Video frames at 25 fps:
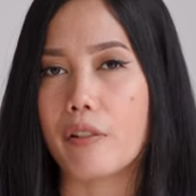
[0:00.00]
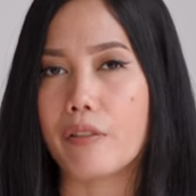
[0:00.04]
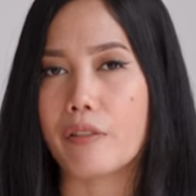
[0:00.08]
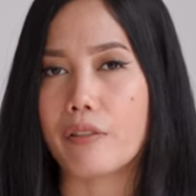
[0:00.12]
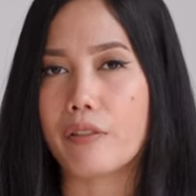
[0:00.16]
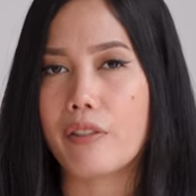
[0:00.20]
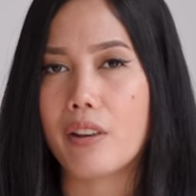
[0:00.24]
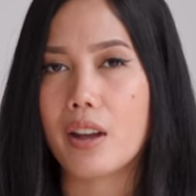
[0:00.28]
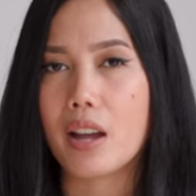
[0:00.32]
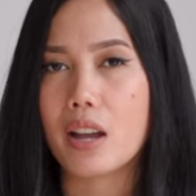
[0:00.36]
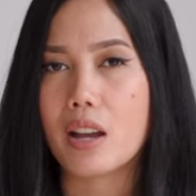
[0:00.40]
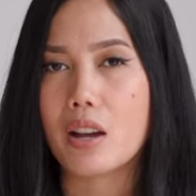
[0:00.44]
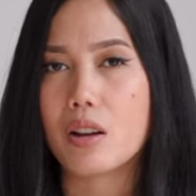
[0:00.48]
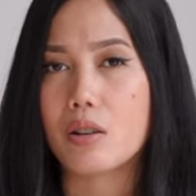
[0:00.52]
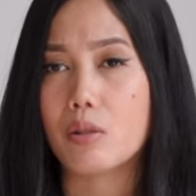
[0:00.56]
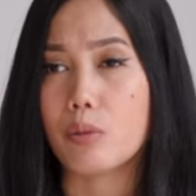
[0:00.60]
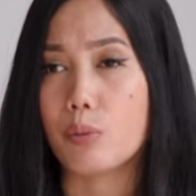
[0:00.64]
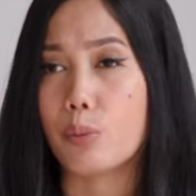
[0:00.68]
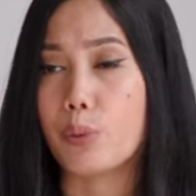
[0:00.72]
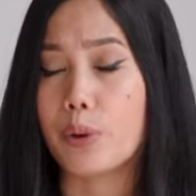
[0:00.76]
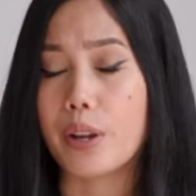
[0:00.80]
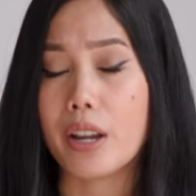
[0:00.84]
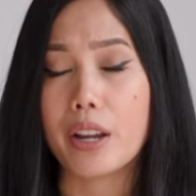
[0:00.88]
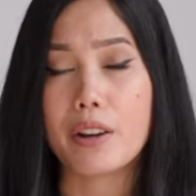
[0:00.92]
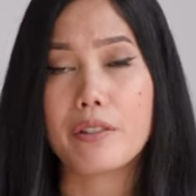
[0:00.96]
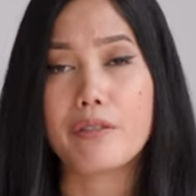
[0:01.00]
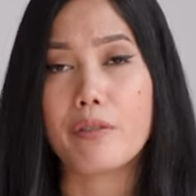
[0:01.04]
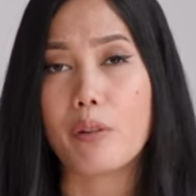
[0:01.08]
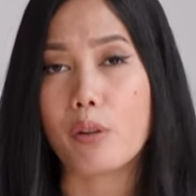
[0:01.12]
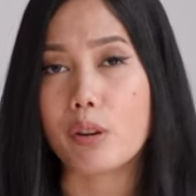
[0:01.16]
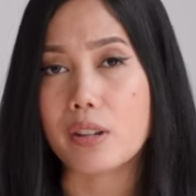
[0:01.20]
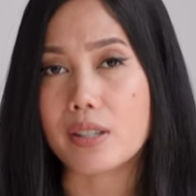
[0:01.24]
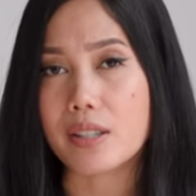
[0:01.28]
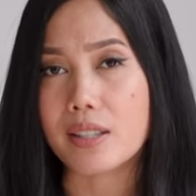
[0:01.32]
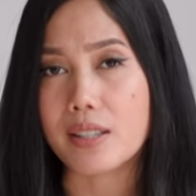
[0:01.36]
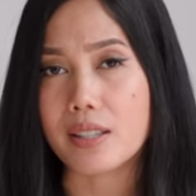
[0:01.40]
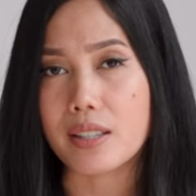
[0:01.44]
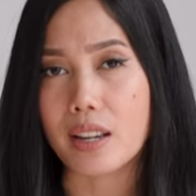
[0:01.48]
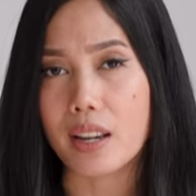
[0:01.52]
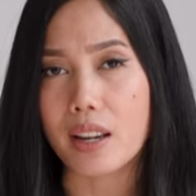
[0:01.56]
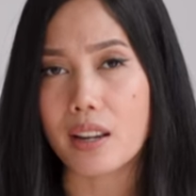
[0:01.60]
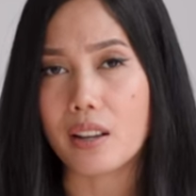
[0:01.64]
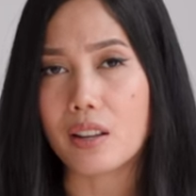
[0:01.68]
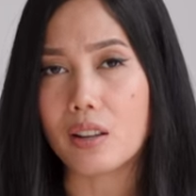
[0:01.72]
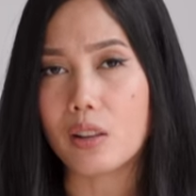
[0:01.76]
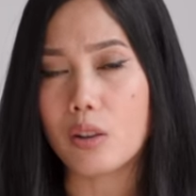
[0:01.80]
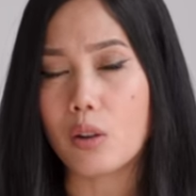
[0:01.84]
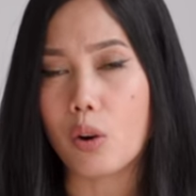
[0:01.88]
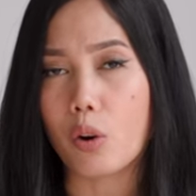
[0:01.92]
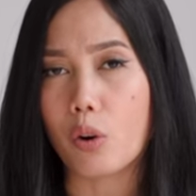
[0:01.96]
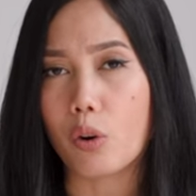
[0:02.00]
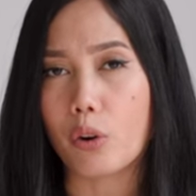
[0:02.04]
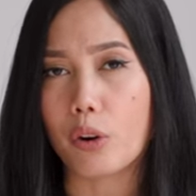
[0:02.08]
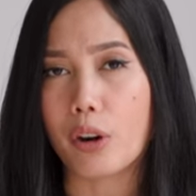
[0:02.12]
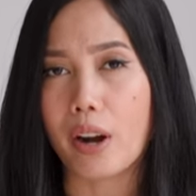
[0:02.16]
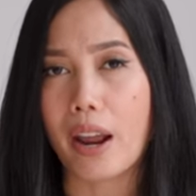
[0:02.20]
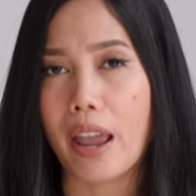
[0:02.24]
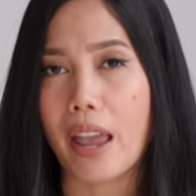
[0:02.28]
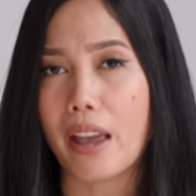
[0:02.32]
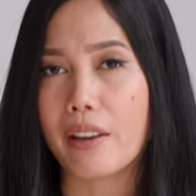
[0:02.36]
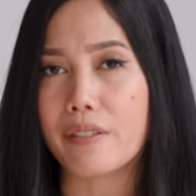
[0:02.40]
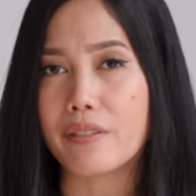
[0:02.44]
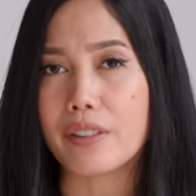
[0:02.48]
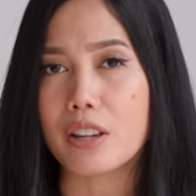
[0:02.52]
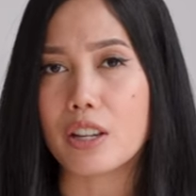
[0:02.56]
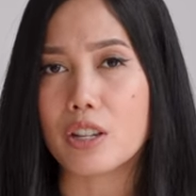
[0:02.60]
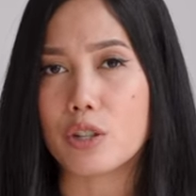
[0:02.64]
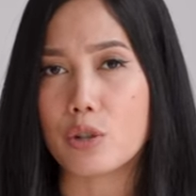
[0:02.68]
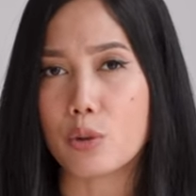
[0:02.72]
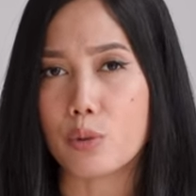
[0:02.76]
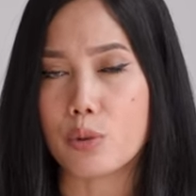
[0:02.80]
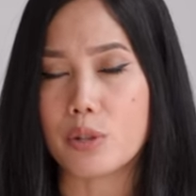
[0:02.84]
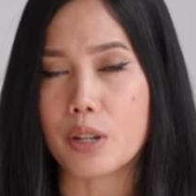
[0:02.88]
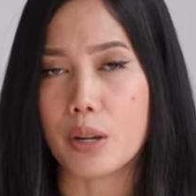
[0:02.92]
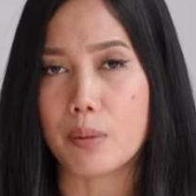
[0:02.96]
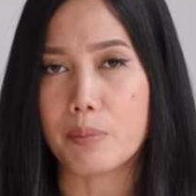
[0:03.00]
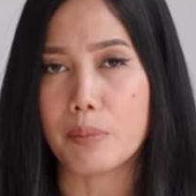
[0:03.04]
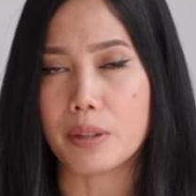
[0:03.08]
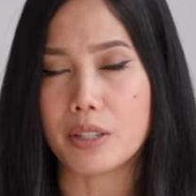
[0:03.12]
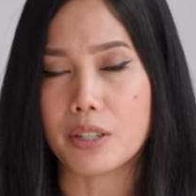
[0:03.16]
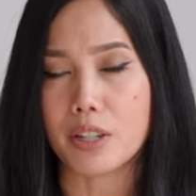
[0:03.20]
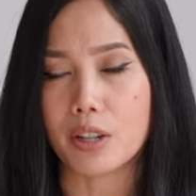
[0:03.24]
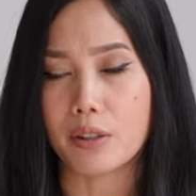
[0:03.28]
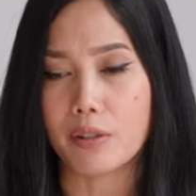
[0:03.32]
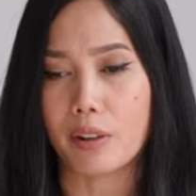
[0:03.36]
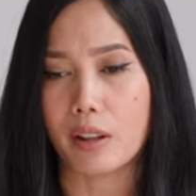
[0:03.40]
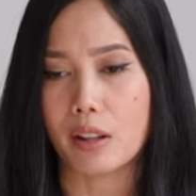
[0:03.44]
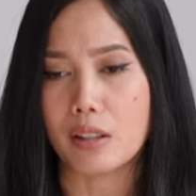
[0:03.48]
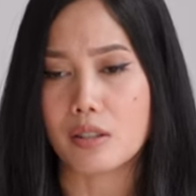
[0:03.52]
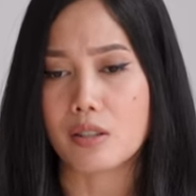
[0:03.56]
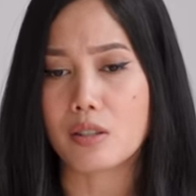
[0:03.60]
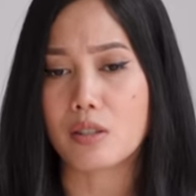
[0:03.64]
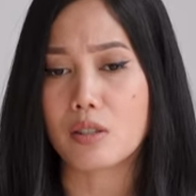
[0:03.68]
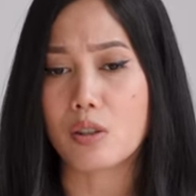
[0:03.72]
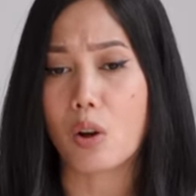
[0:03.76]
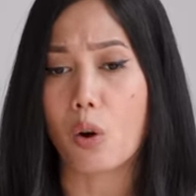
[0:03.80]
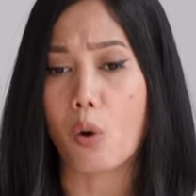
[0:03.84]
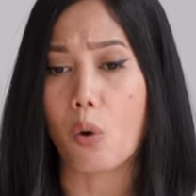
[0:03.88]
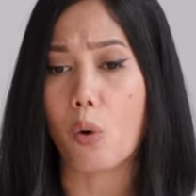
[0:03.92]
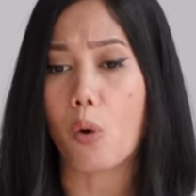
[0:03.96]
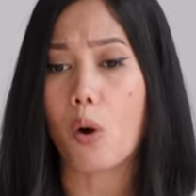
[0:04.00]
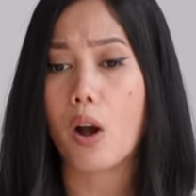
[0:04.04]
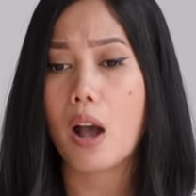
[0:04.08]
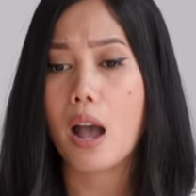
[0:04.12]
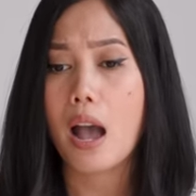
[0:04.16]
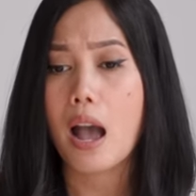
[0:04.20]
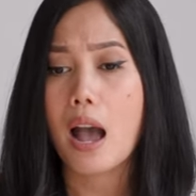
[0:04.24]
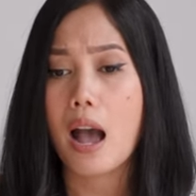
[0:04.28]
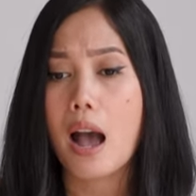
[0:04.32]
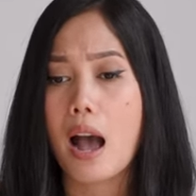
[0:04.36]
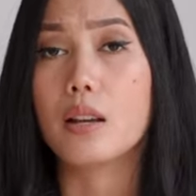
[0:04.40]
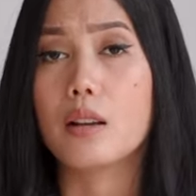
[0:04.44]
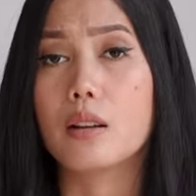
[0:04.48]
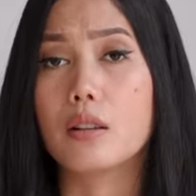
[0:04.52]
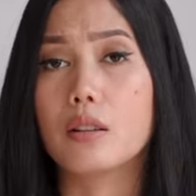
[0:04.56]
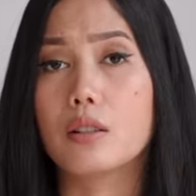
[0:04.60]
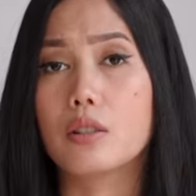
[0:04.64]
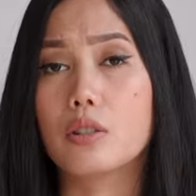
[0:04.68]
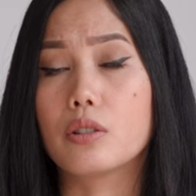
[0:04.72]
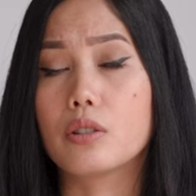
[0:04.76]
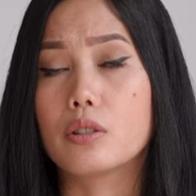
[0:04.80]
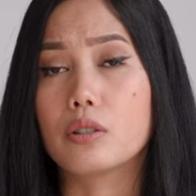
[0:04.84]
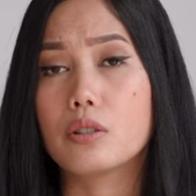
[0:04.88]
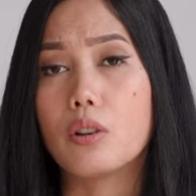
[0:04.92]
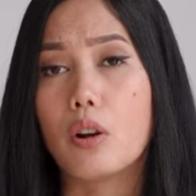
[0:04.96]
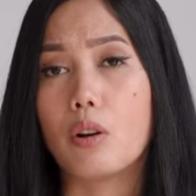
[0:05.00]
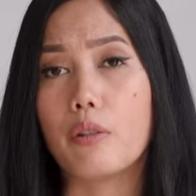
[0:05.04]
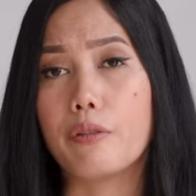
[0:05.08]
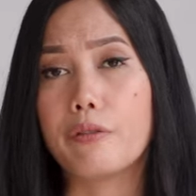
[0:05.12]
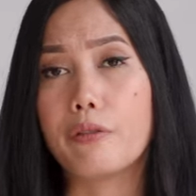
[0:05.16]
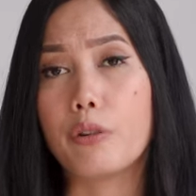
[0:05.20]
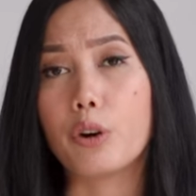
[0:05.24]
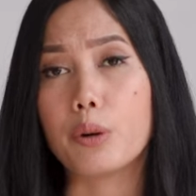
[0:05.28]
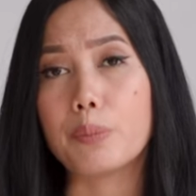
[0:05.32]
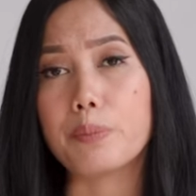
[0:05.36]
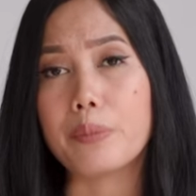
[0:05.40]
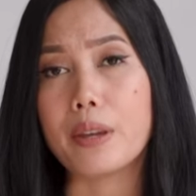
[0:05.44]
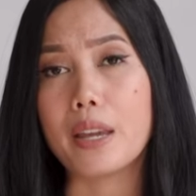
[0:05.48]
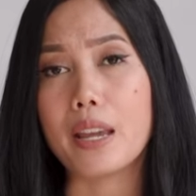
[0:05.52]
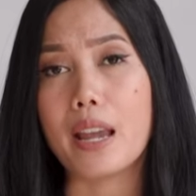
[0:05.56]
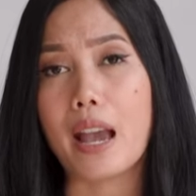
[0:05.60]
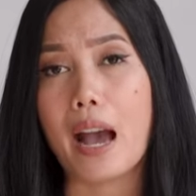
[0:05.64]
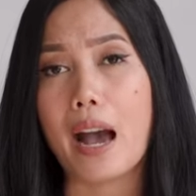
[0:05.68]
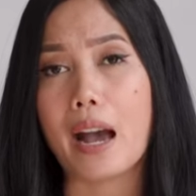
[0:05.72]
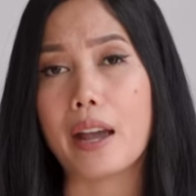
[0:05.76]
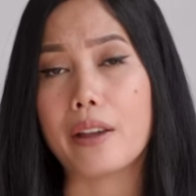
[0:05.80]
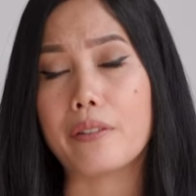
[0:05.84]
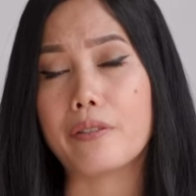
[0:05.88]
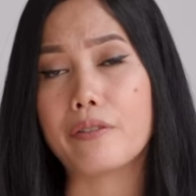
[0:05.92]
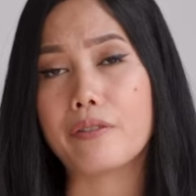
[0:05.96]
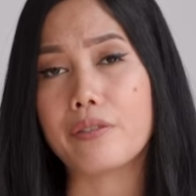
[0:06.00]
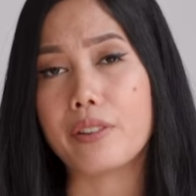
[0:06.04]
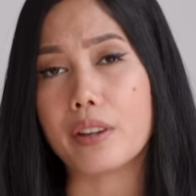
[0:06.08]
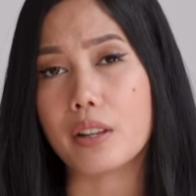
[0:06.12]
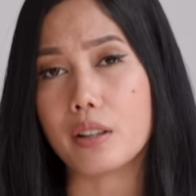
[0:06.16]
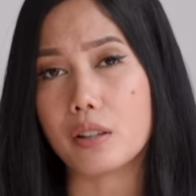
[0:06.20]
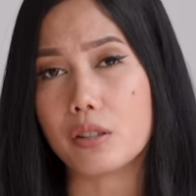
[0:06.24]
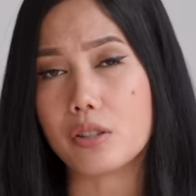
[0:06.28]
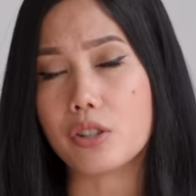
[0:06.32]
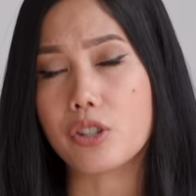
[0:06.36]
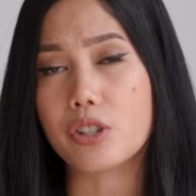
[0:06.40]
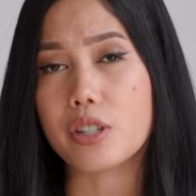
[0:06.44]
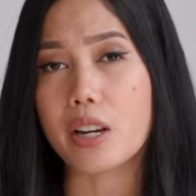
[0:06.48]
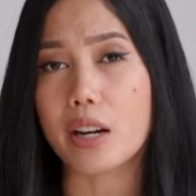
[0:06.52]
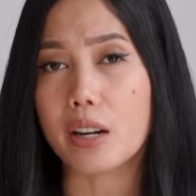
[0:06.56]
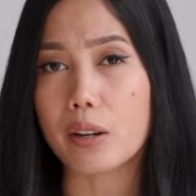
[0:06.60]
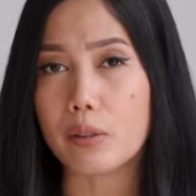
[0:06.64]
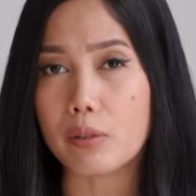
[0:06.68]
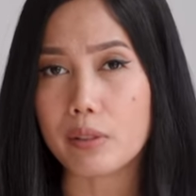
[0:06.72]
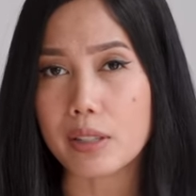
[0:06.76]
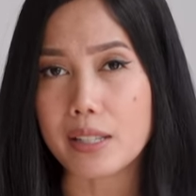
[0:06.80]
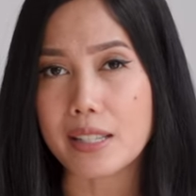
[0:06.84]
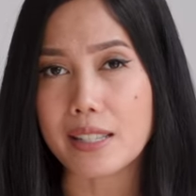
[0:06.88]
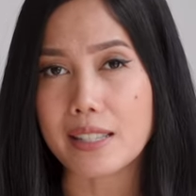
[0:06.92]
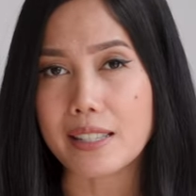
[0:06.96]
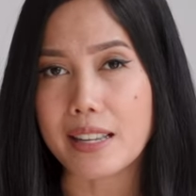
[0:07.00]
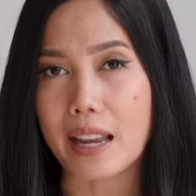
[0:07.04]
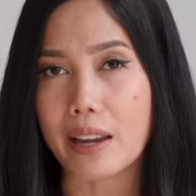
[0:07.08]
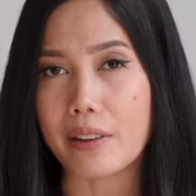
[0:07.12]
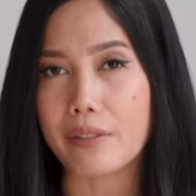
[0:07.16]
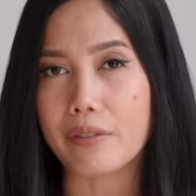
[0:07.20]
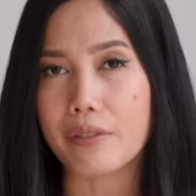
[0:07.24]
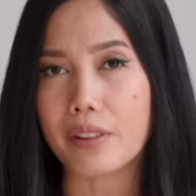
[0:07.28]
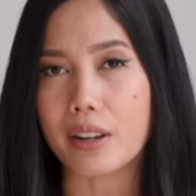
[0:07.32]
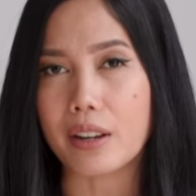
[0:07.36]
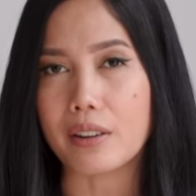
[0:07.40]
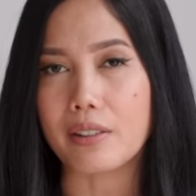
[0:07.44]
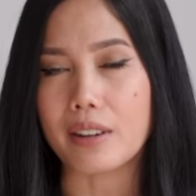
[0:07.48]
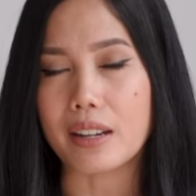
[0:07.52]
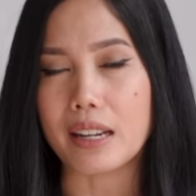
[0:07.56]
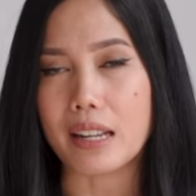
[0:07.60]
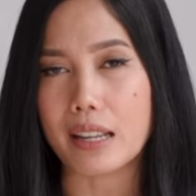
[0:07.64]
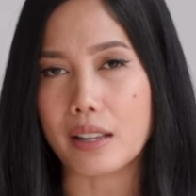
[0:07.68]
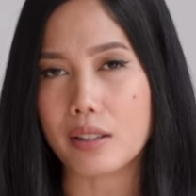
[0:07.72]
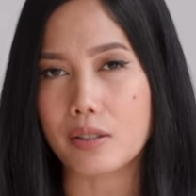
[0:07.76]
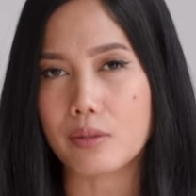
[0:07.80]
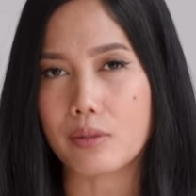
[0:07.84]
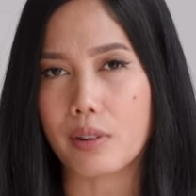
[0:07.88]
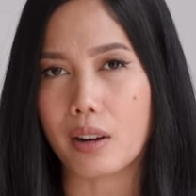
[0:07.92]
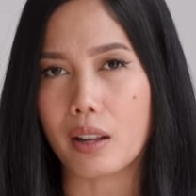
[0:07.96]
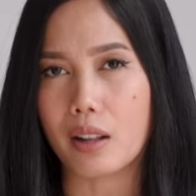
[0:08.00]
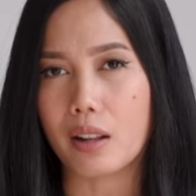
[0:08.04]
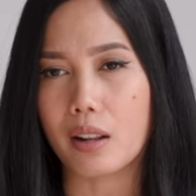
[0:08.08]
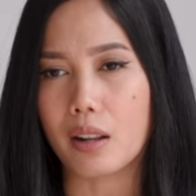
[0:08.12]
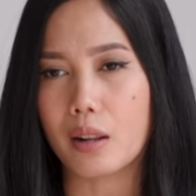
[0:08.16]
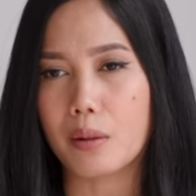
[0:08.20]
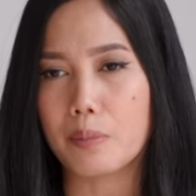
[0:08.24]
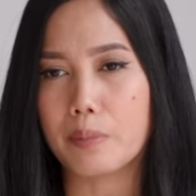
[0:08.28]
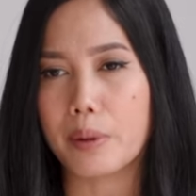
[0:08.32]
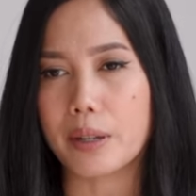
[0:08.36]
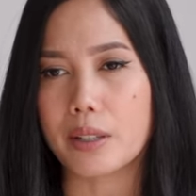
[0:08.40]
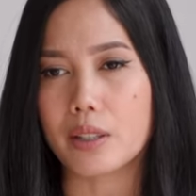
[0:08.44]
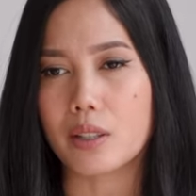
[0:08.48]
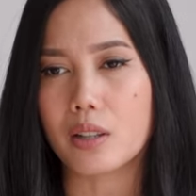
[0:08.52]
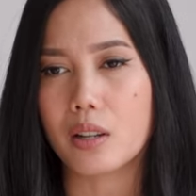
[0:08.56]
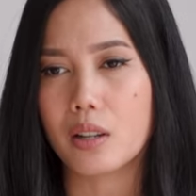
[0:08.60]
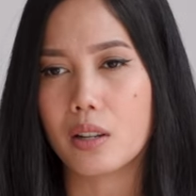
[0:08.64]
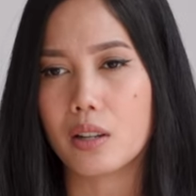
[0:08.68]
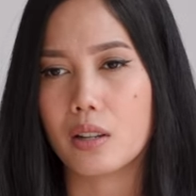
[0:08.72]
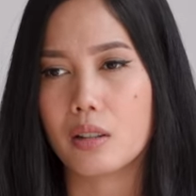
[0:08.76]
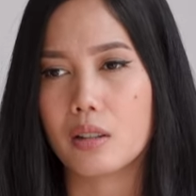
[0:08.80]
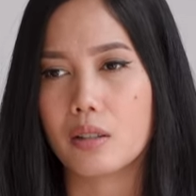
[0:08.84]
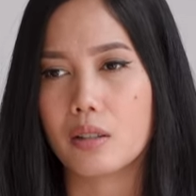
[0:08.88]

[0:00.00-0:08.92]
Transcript: of reinforced steel or heavy duty material. So so for me, I feel generally safe here in Israel, but